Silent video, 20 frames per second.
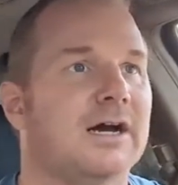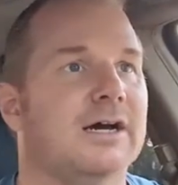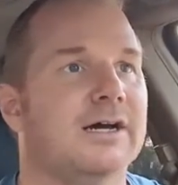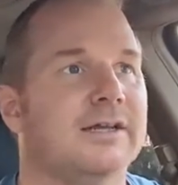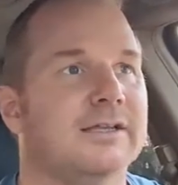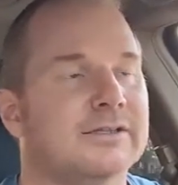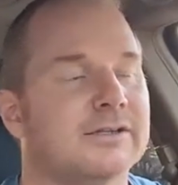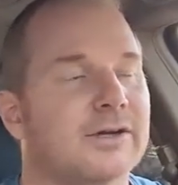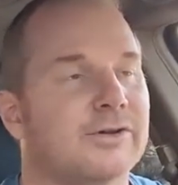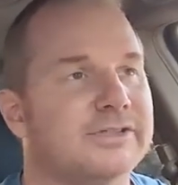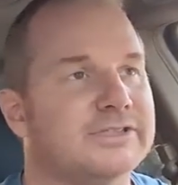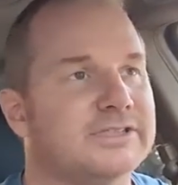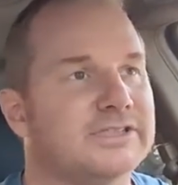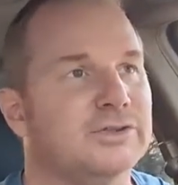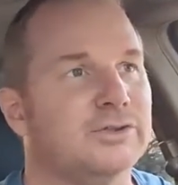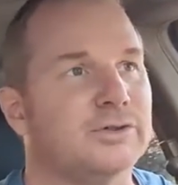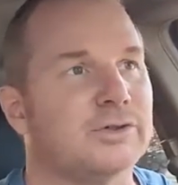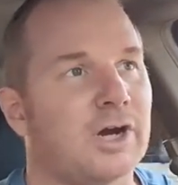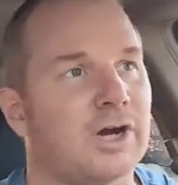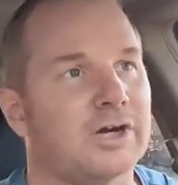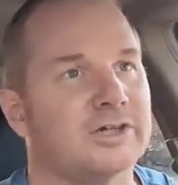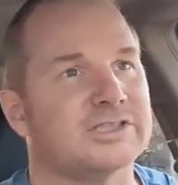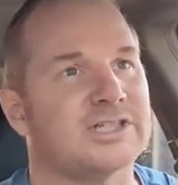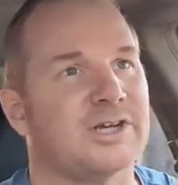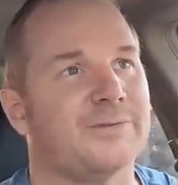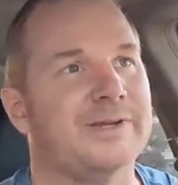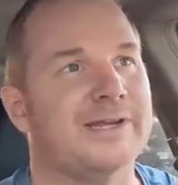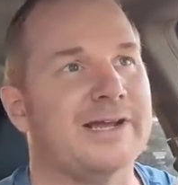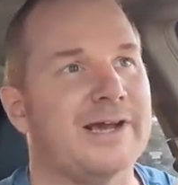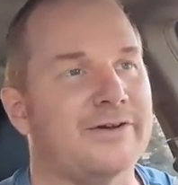You know, these new cars
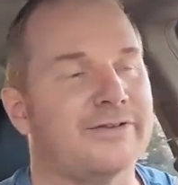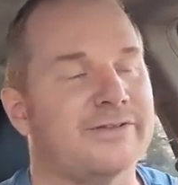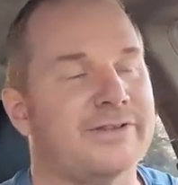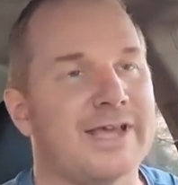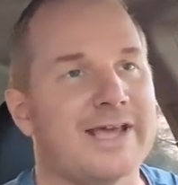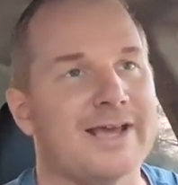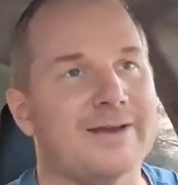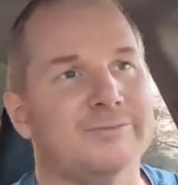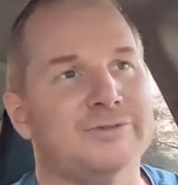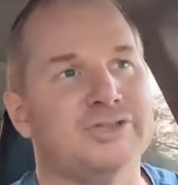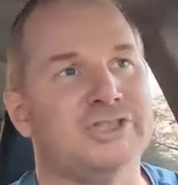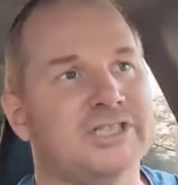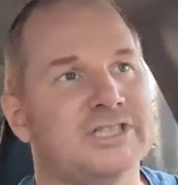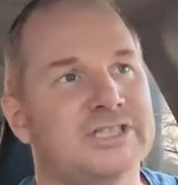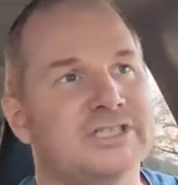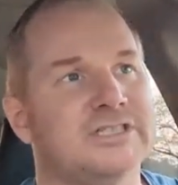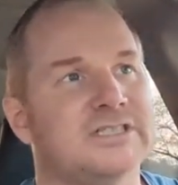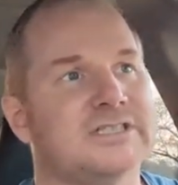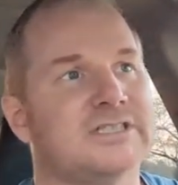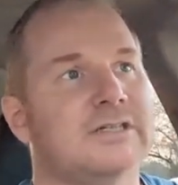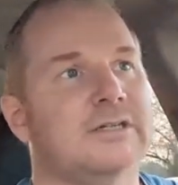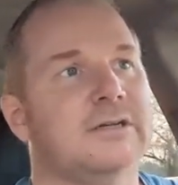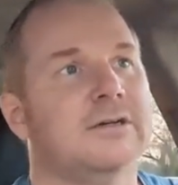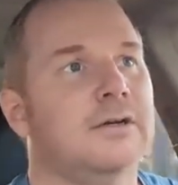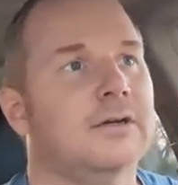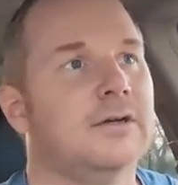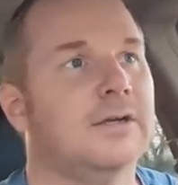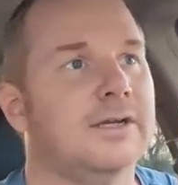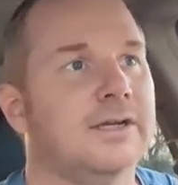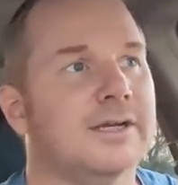coming out, the MGs,
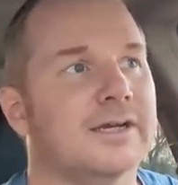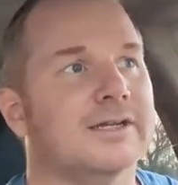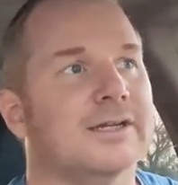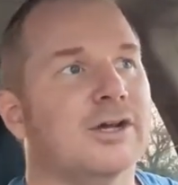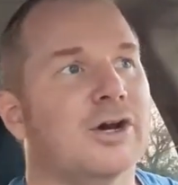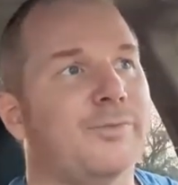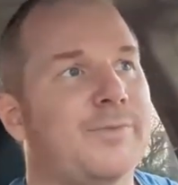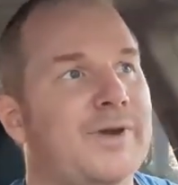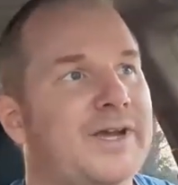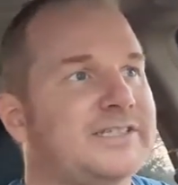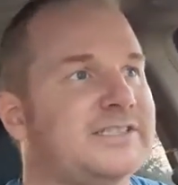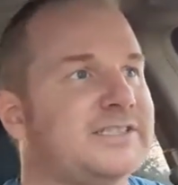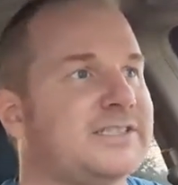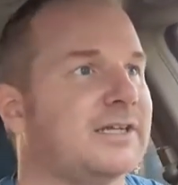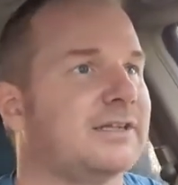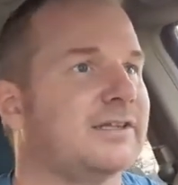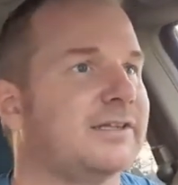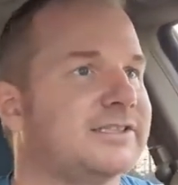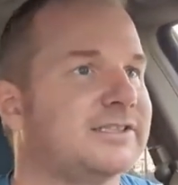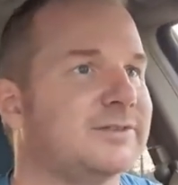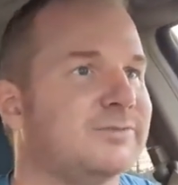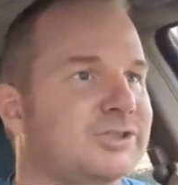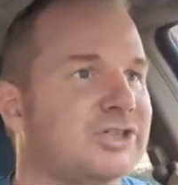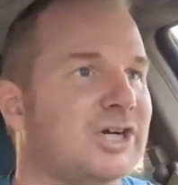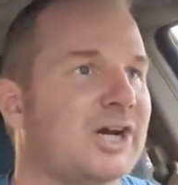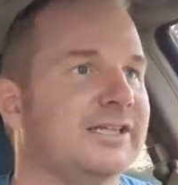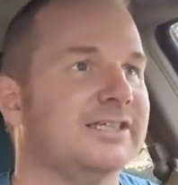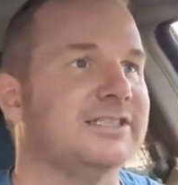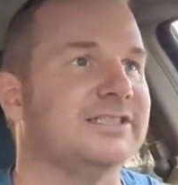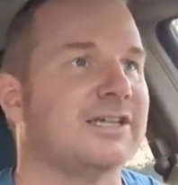you know, basically some
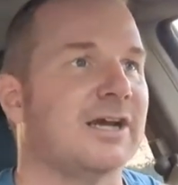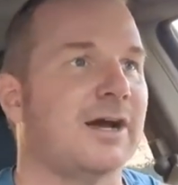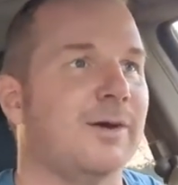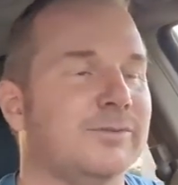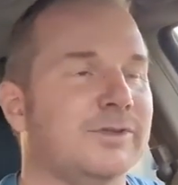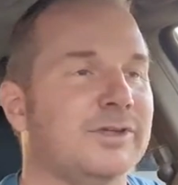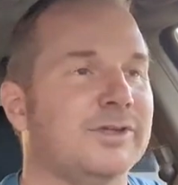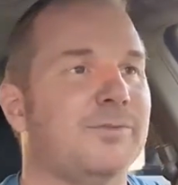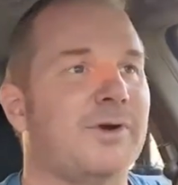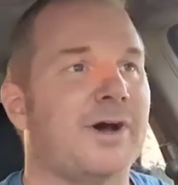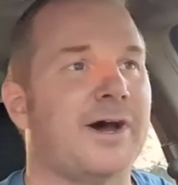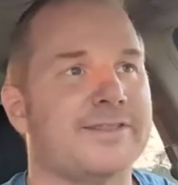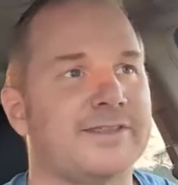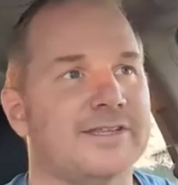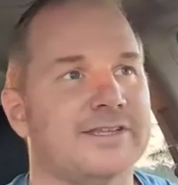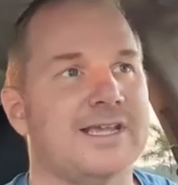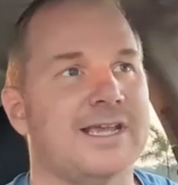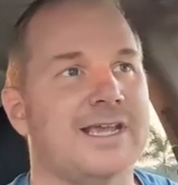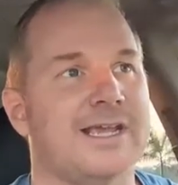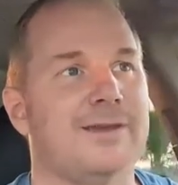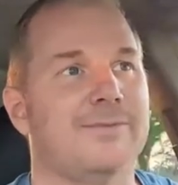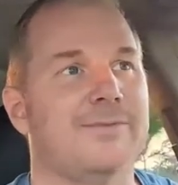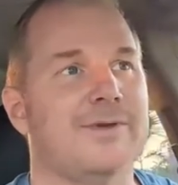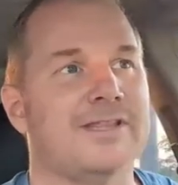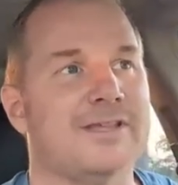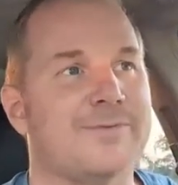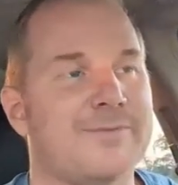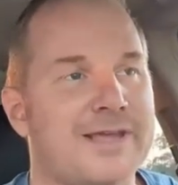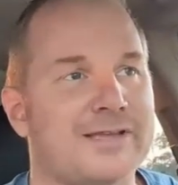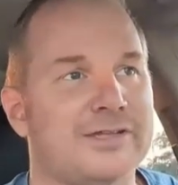Chinese company bought the name
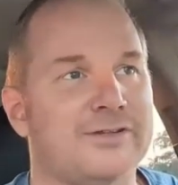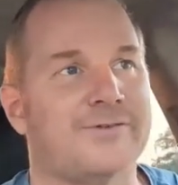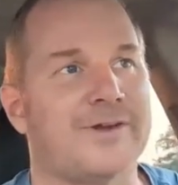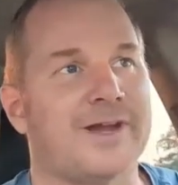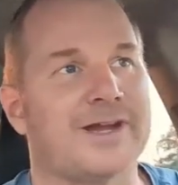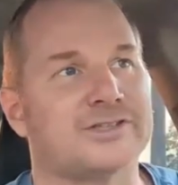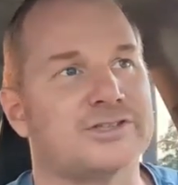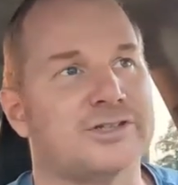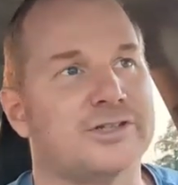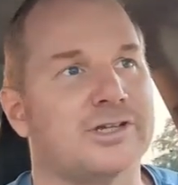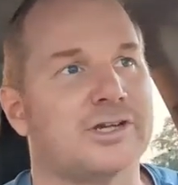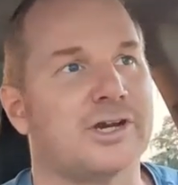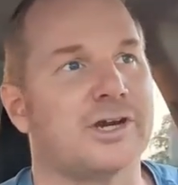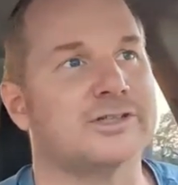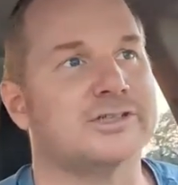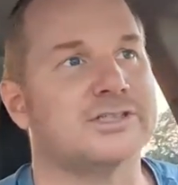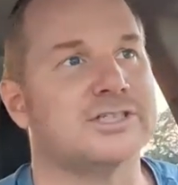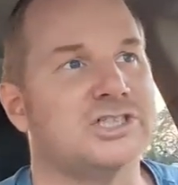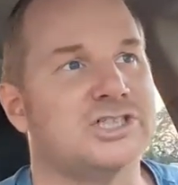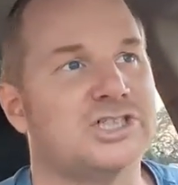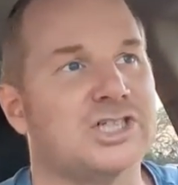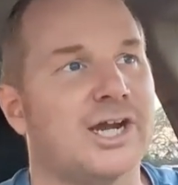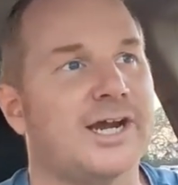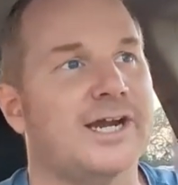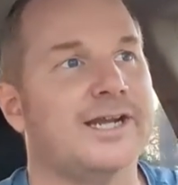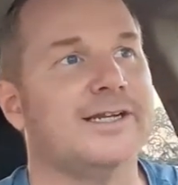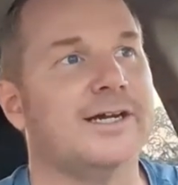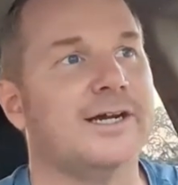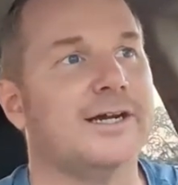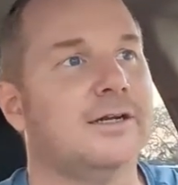and they manufactured the cars in
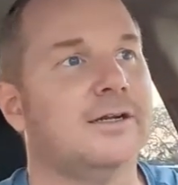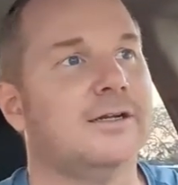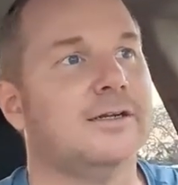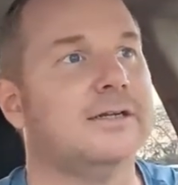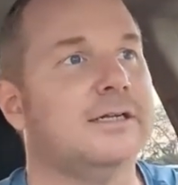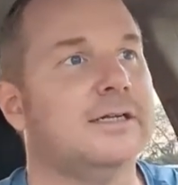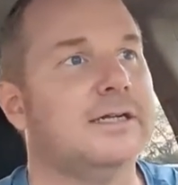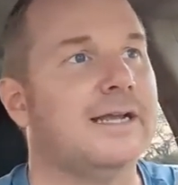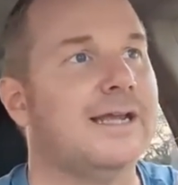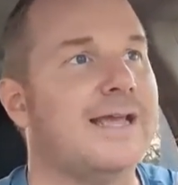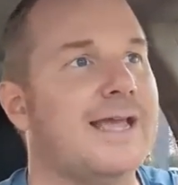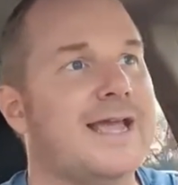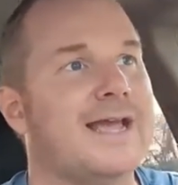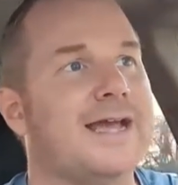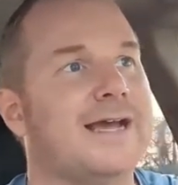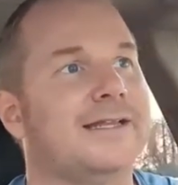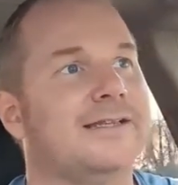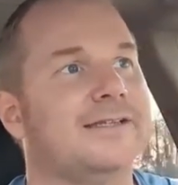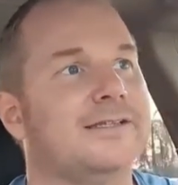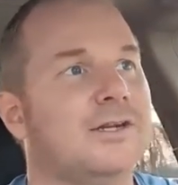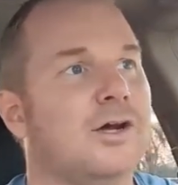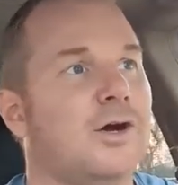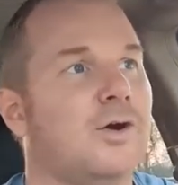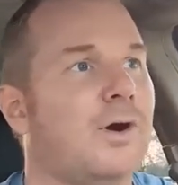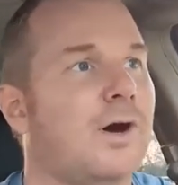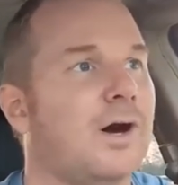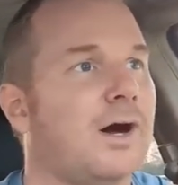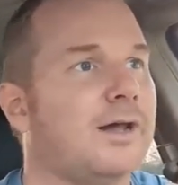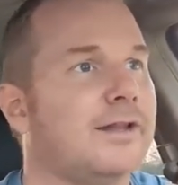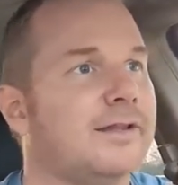China. And, you know,
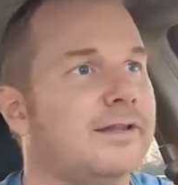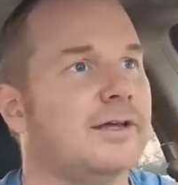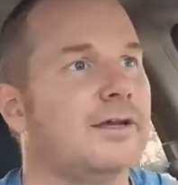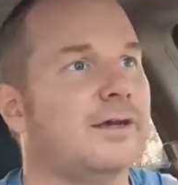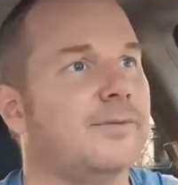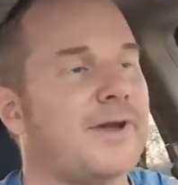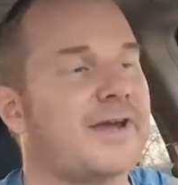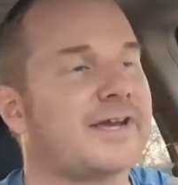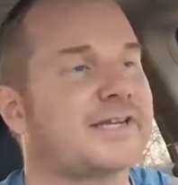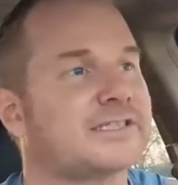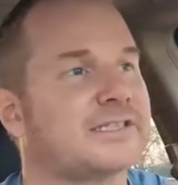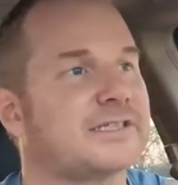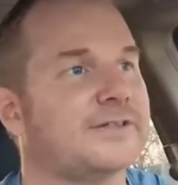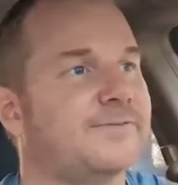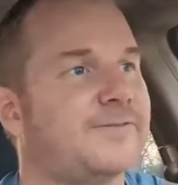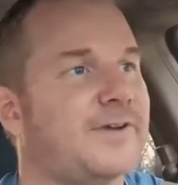on the Mexican